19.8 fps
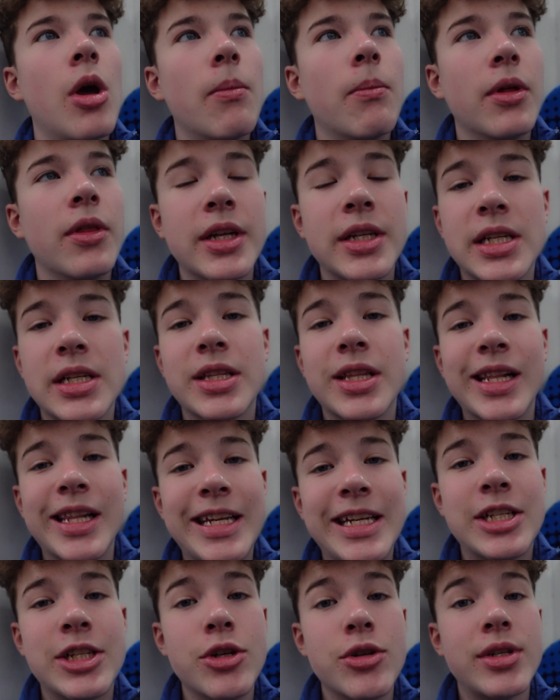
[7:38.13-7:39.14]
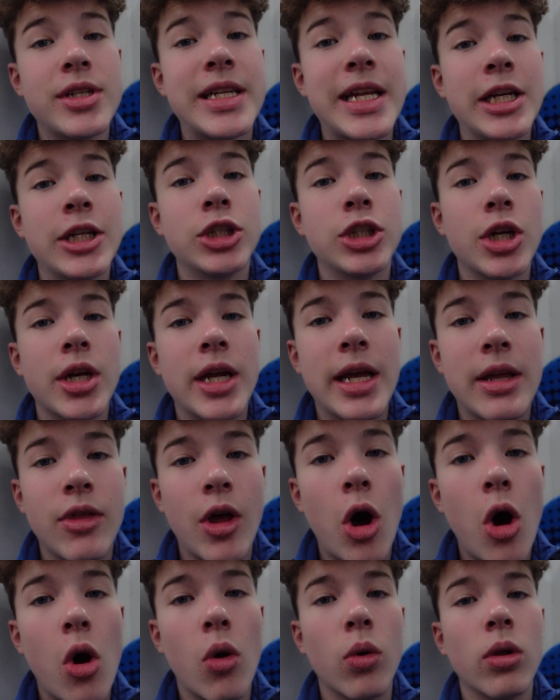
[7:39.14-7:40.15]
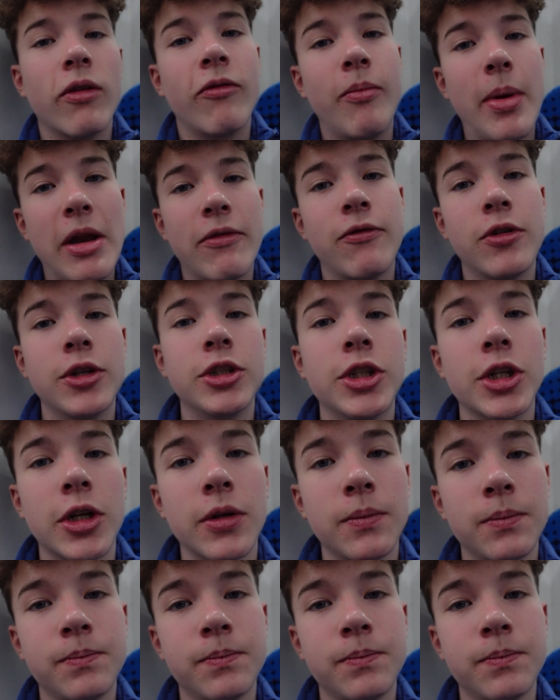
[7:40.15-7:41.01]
But this is the least used station in the whole of Bedfordshire.